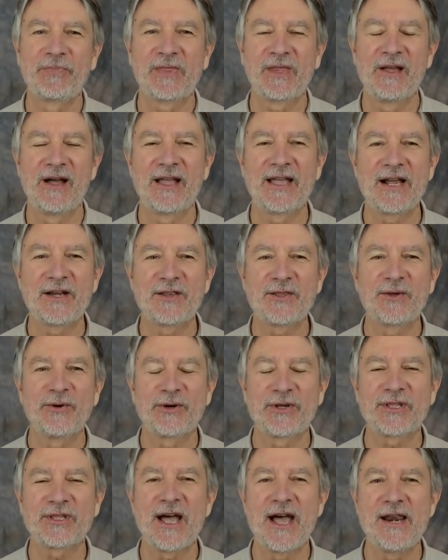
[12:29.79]
I got so
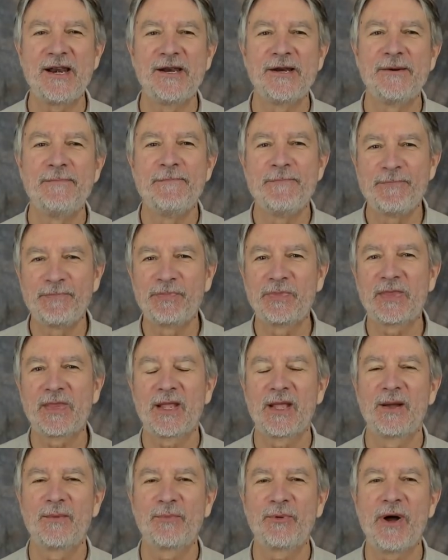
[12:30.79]
excited
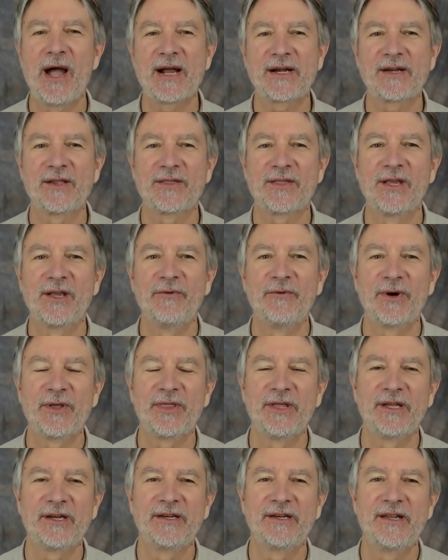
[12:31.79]
practicing
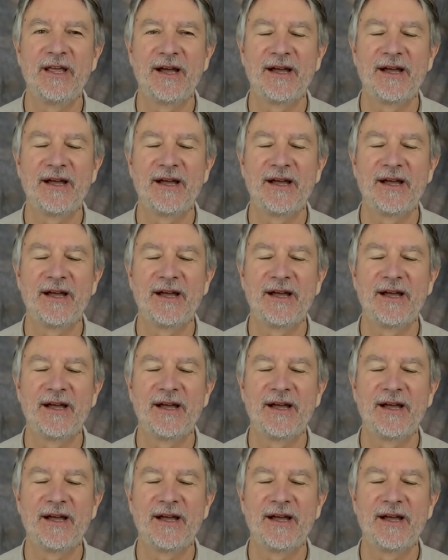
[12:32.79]
with it